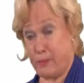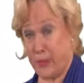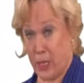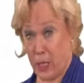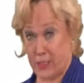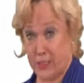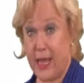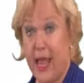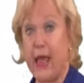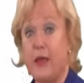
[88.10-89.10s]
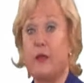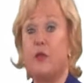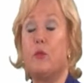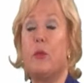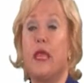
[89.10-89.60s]
because of that,
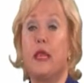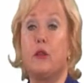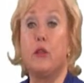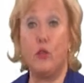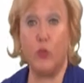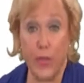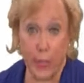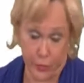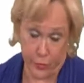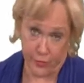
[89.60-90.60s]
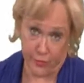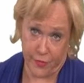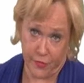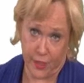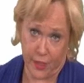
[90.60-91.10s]
they're making
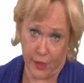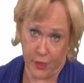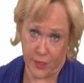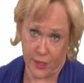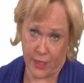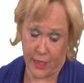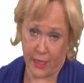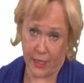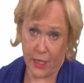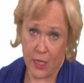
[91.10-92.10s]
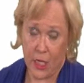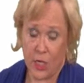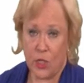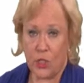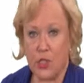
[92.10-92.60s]
$350 a day.
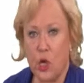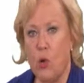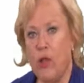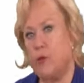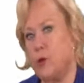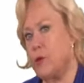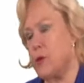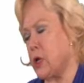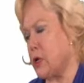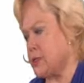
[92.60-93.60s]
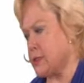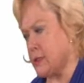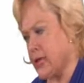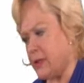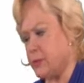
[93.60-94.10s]
So if we were going to
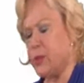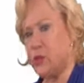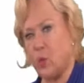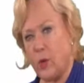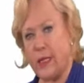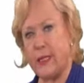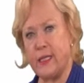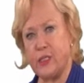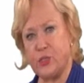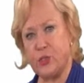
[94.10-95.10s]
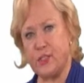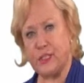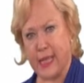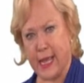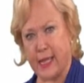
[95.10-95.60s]
select between these two
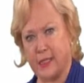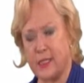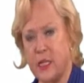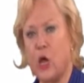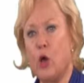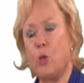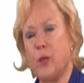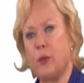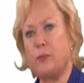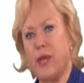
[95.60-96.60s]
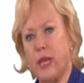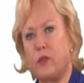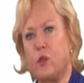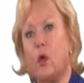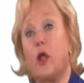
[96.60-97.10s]
stands, we would pick
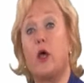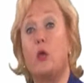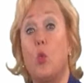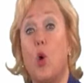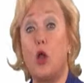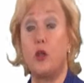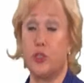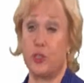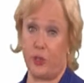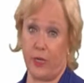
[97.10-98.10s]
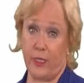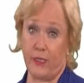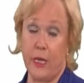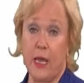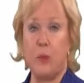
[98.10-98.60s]
the one on Water
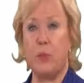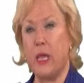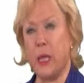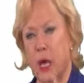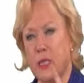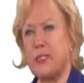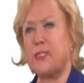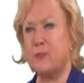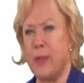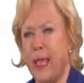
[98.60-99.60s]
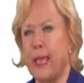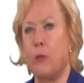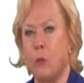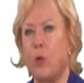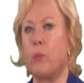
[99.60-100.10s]
Street because it's
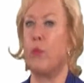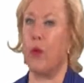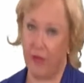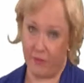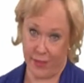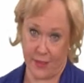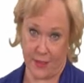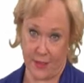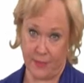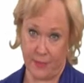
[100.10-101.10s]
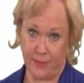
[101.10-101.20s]
making more profits.